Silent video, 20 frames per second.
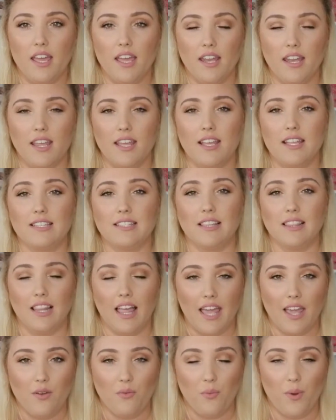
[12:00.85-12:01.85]
it is
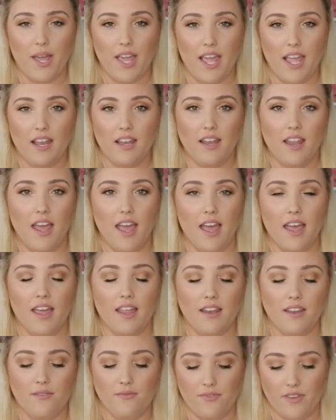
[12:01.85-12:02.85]
lightweight
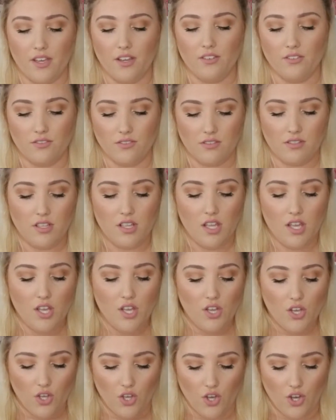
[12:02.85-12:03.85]
and it feels
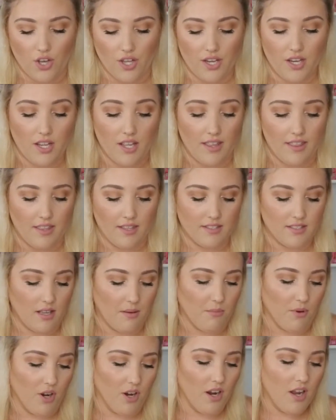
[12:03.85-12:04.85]
good in the
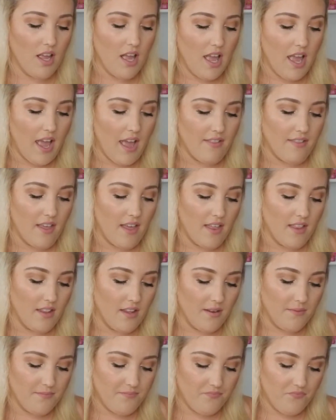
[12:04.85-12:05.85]
summer. And
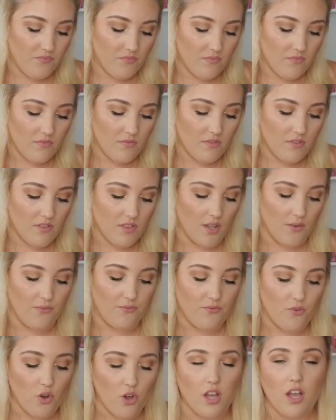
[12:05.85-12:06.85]
then the
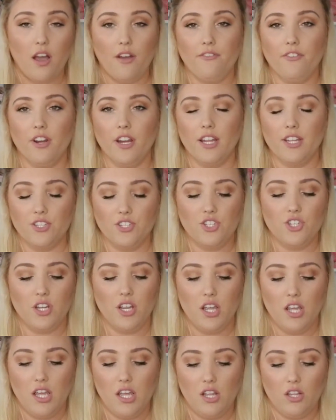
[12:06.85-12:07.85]
full coverage
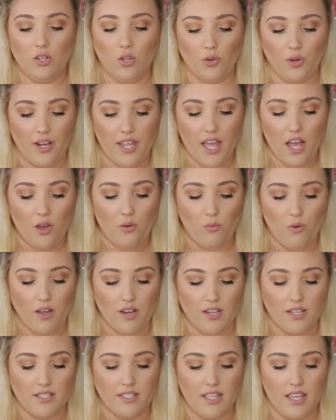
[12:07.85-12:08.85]
L'Oreal one
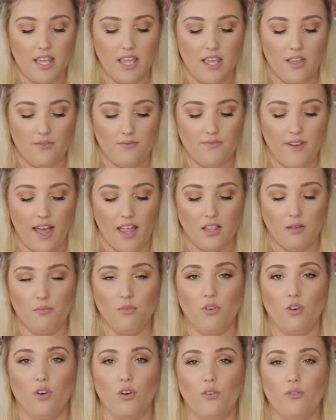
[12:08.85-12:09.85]
is the
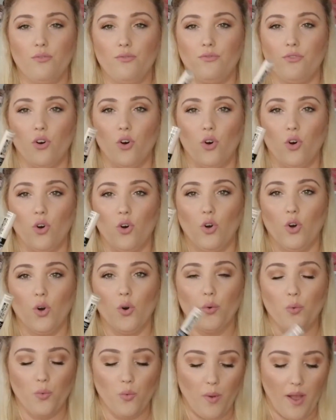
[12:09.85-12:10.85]
Infallible Full
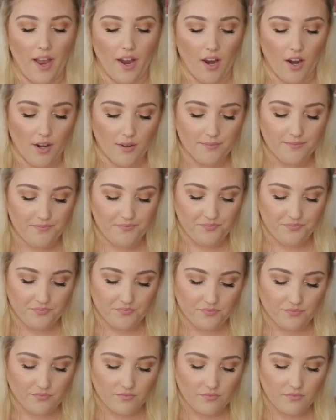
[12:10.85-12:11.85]
Wear.
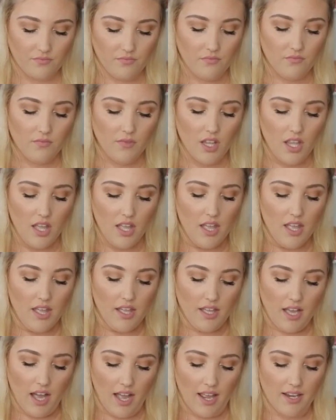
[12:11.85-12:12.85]

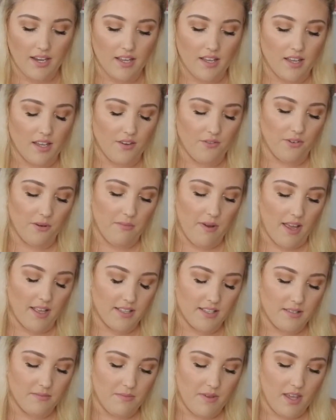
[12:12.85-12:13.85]
Kind of
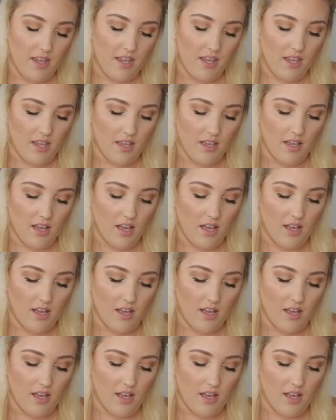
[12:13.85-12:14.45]
reminds me,